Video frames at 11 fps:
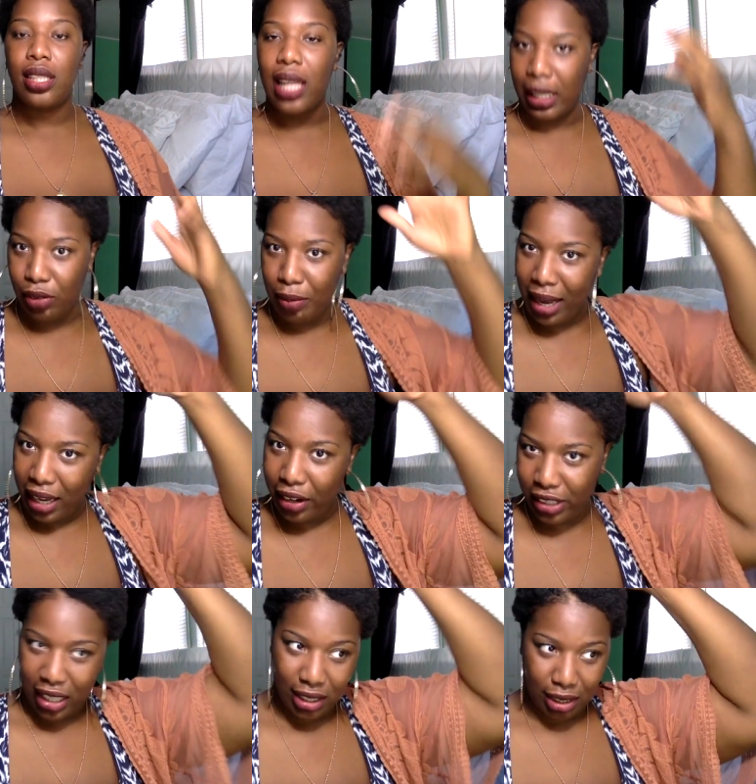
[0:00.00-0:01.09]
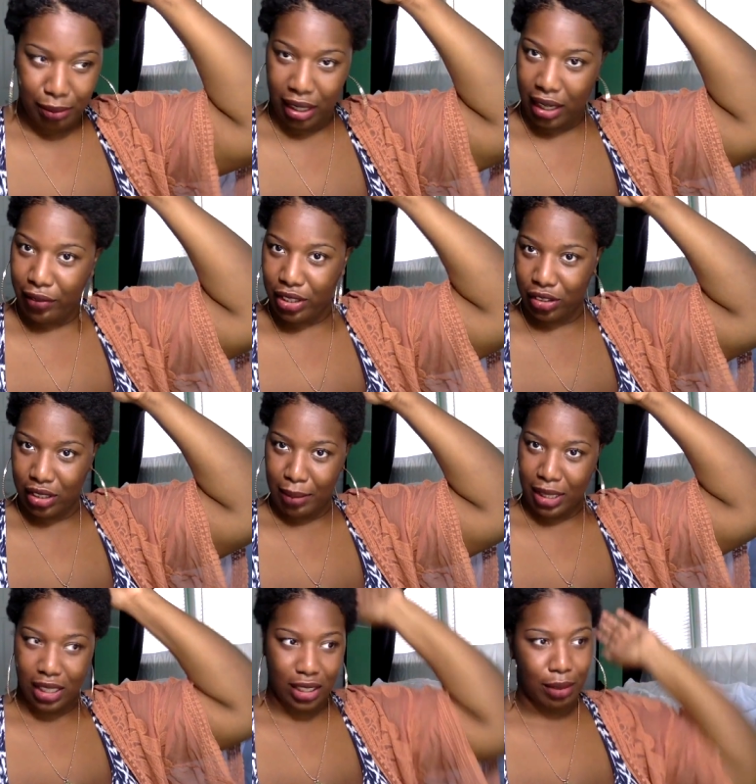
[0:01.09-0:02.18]
That's what my hair says to me every single time
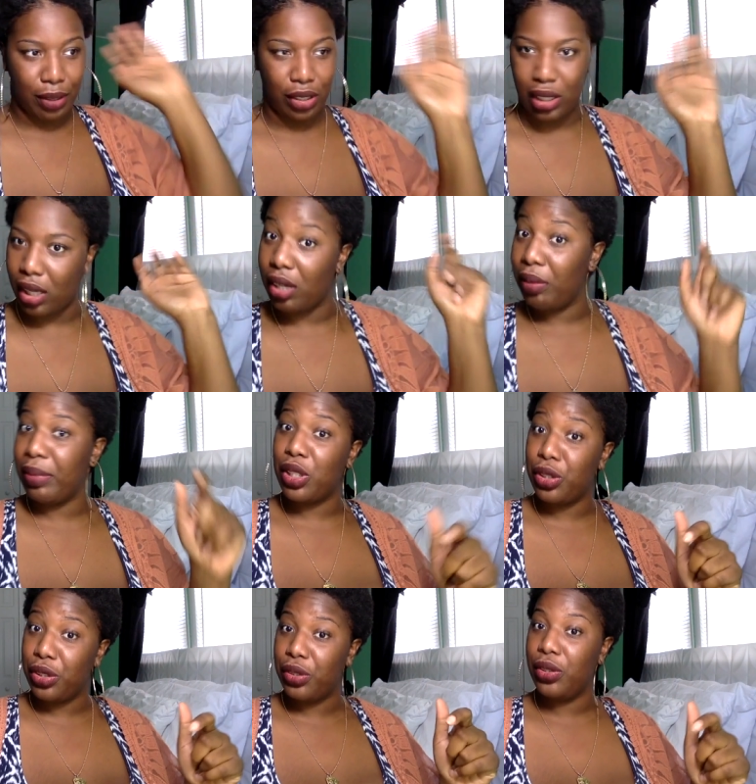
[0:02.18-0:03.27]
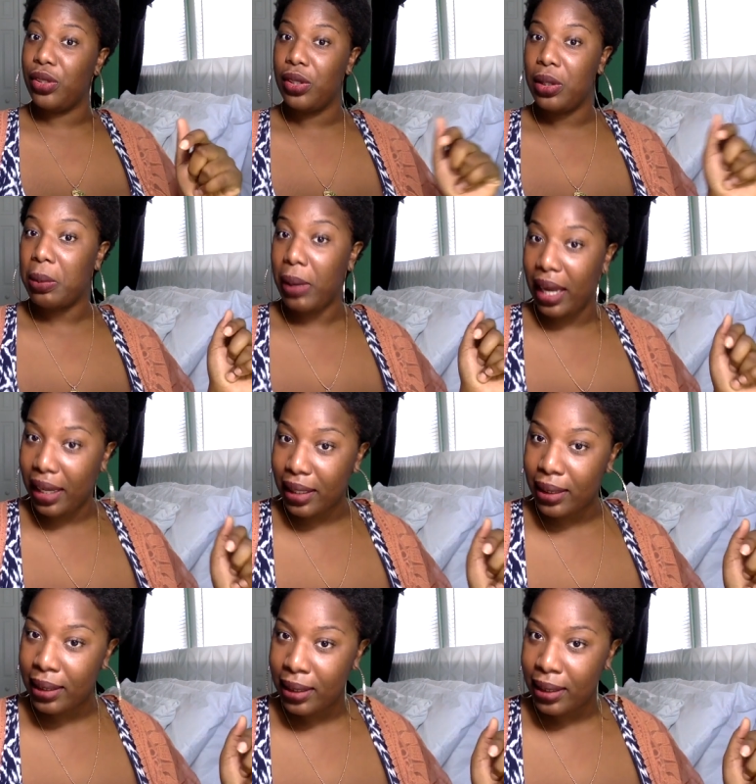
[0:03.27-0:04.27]
I touch the middle. It's like, bitch, who? When?